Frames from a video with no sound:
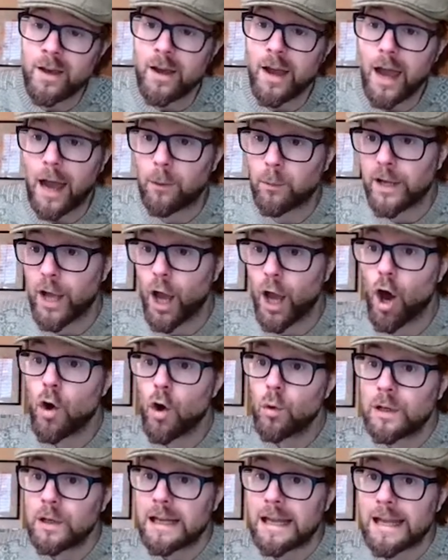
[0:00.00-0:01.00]
And we
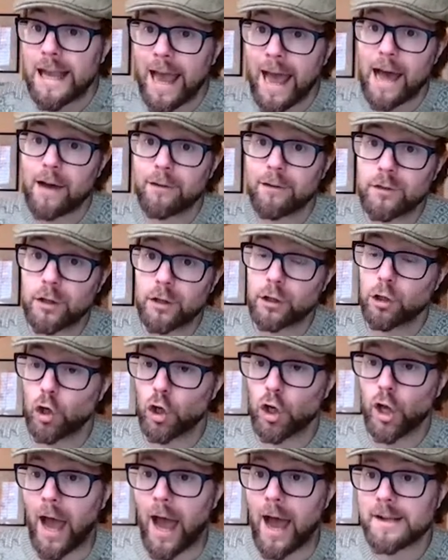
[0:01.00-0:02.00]
only have to
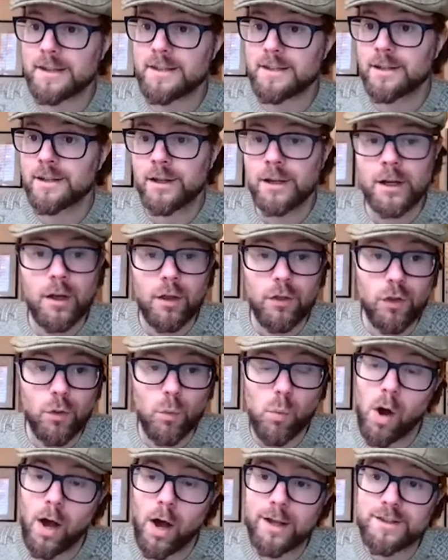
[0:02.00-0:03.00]
look at the
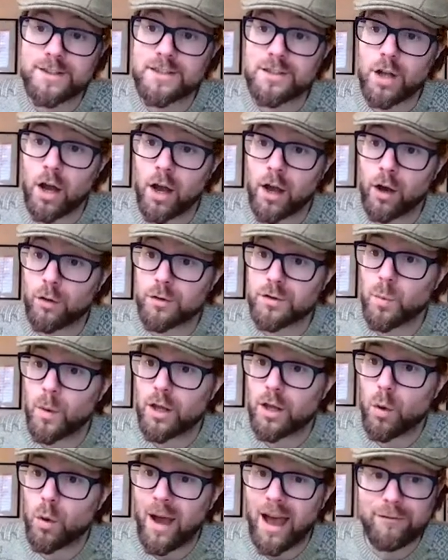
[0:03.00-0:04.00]
wine styles where
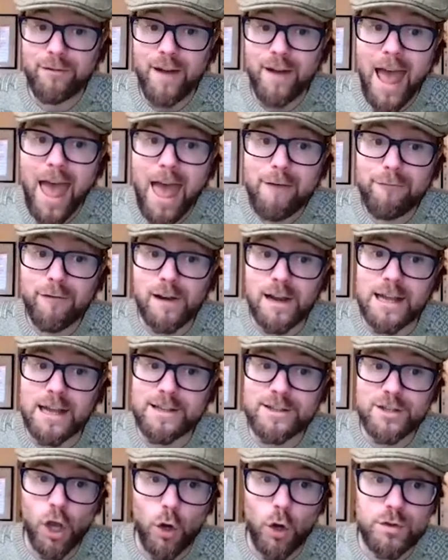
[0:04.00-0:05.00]
you have heavily
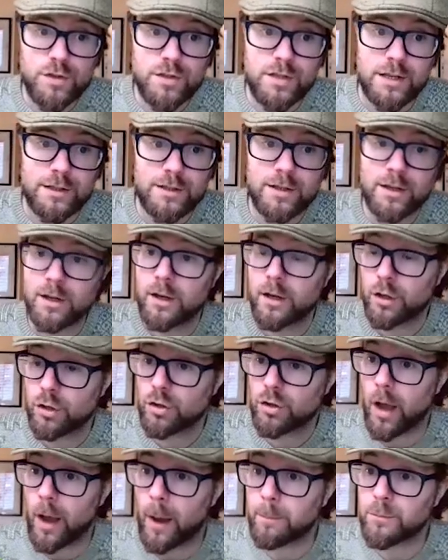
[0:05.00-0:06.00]
toasted
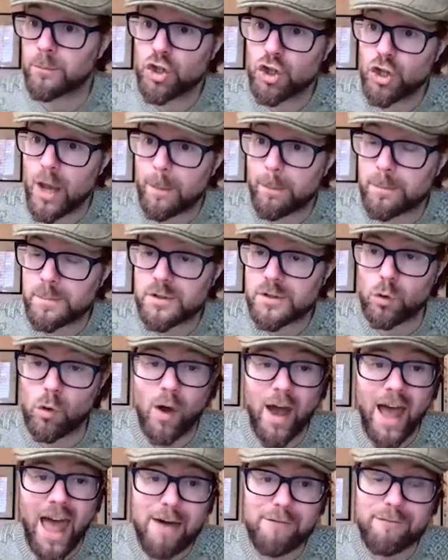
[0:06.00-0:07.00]
um, chips or
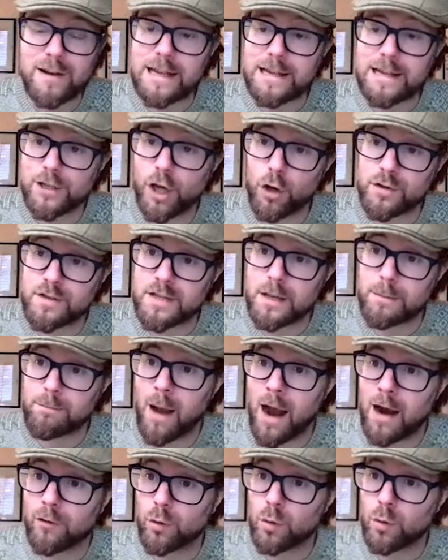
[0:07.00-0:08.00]
heavily toasted
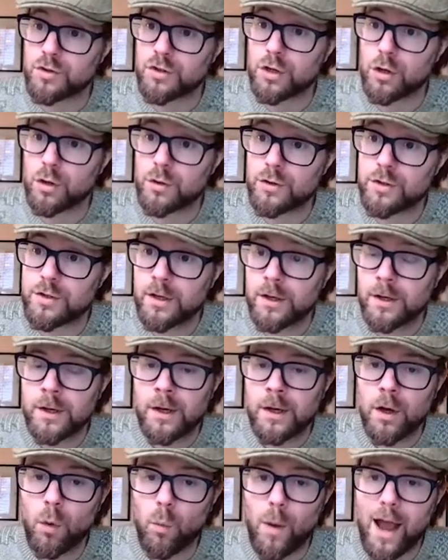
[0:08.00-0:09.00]
barrels used,
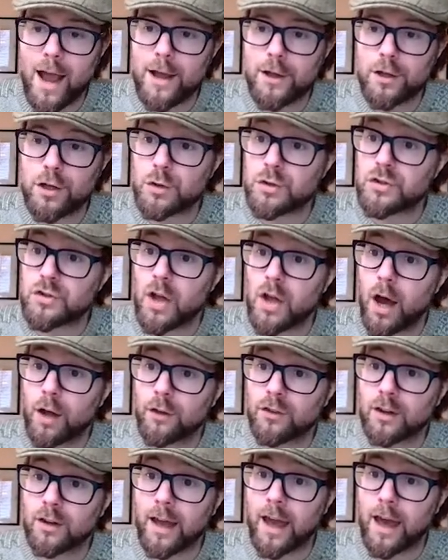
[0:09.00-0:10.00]
where you start
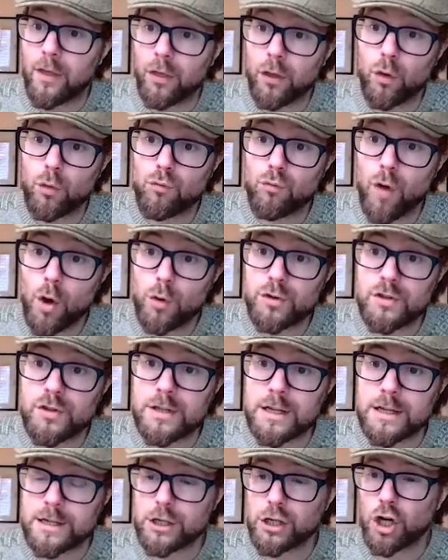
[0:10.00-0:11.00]
to get the
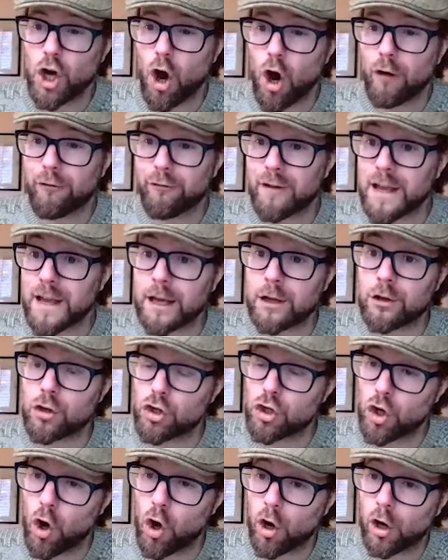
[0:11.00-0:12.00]
roasted coffee and
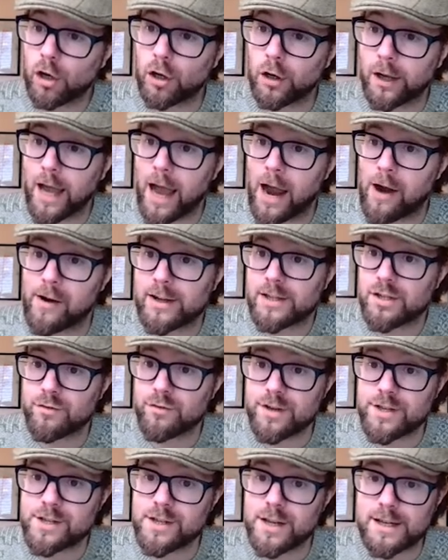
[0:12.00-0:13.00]
chocolate
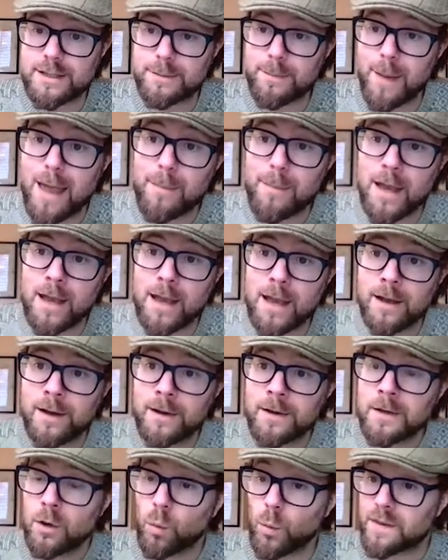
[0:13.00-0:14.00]
characteristics, maybe
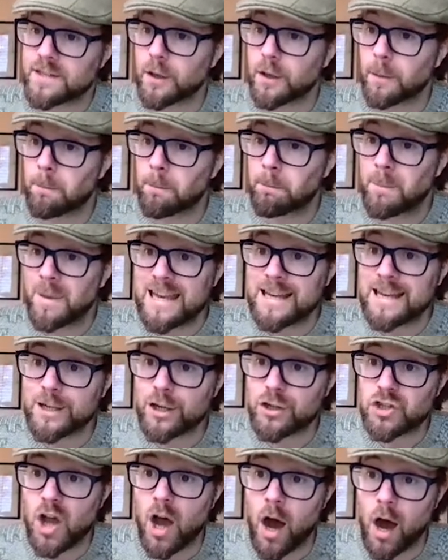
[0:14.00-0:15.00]
with some
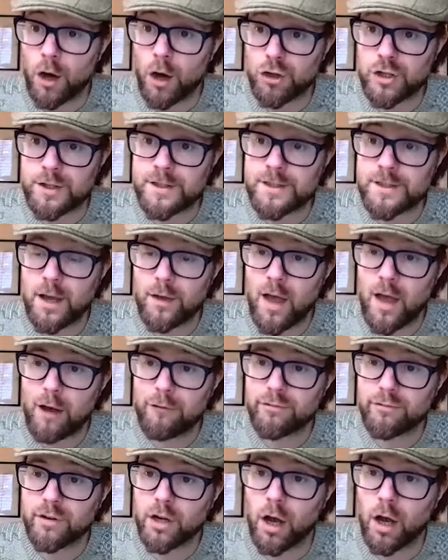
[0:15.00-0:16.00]
Pinotage in South
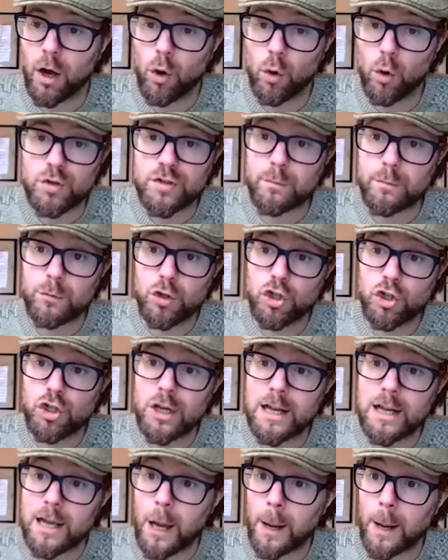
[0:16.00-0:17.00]
Africa or some
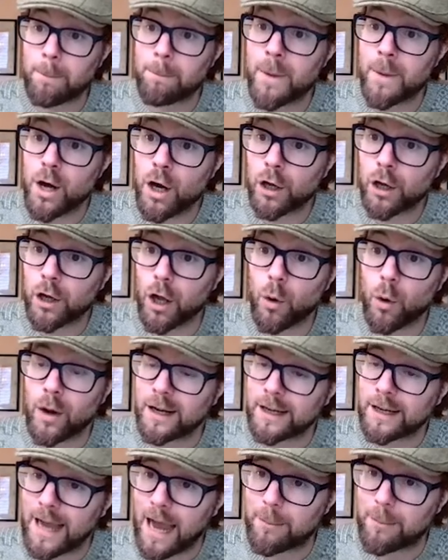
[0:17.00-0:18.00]
Chilean Merlot
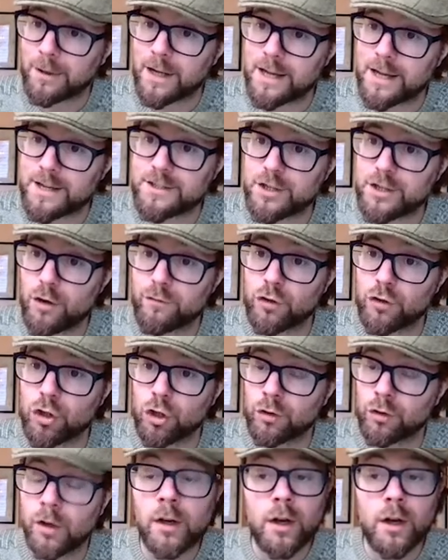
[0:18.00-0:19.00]
and Cabernet
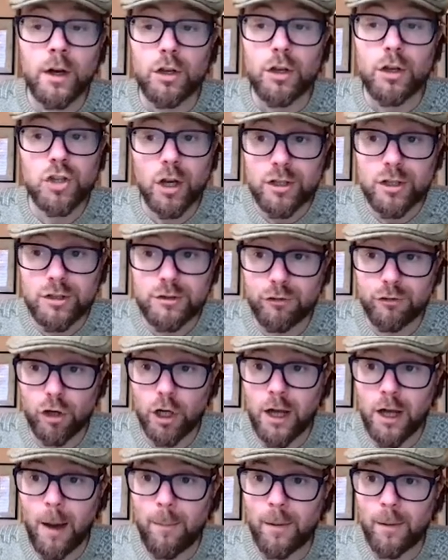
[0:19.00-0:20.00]
Sauvignon, just for a
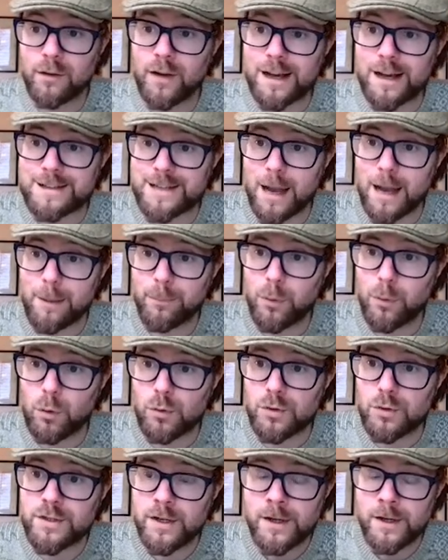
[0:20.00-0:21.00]
couple of
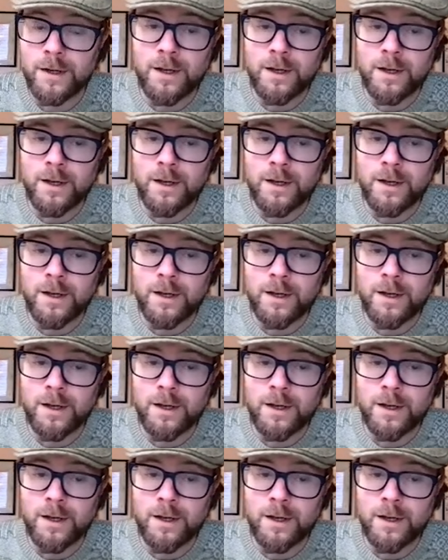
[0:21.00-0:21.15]
examples.